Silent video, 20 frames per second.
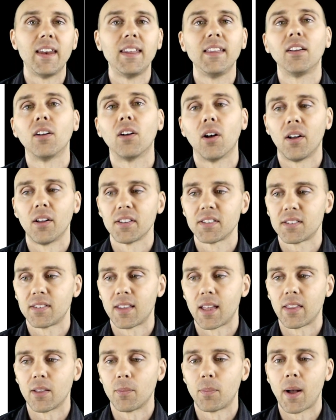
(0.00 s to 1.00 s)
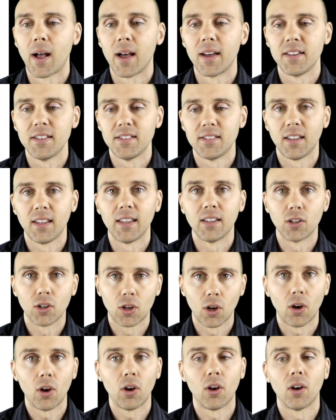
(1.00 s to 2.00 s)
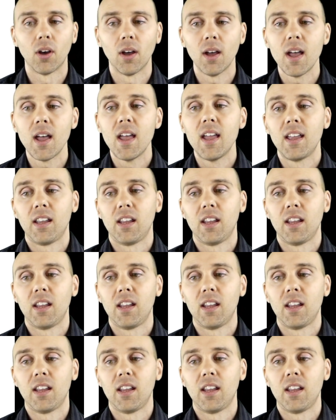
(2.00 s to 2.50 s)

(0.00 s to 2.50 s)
any costs that the parties incur